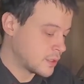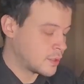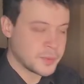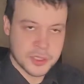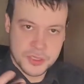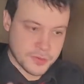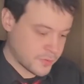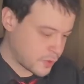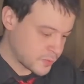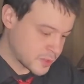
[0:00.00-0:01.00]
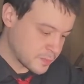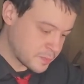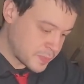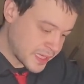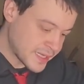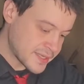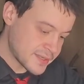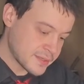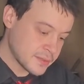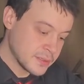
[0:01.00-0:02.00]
emerging from the past,